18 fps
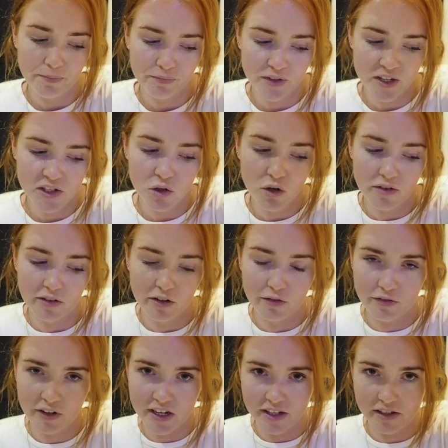it's not even a
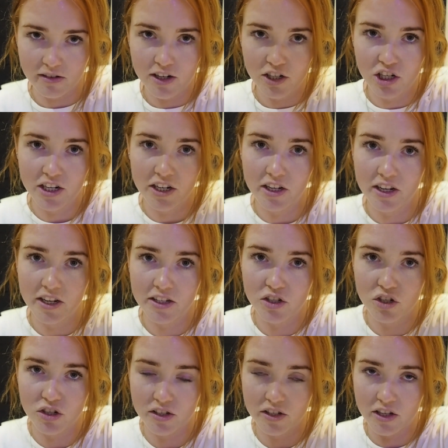visa actually,
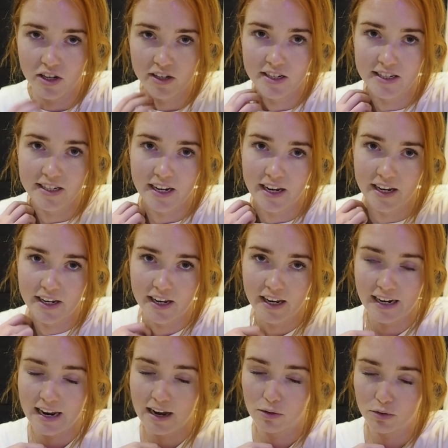it's just 30-day
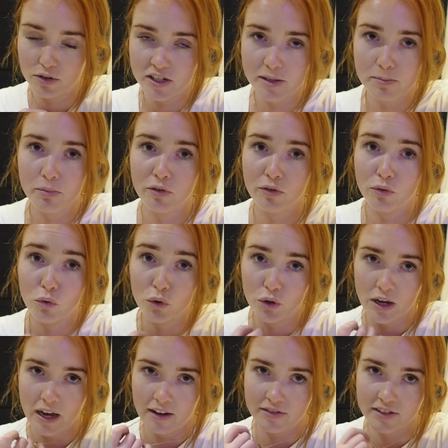allowance before
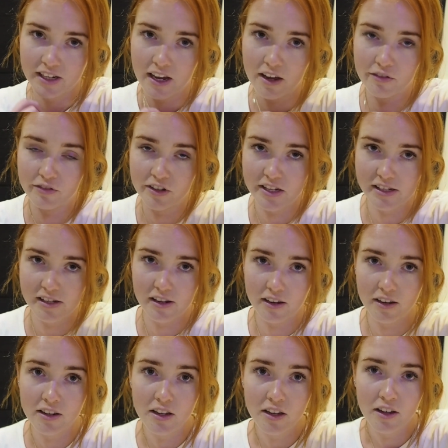you have to get a visa.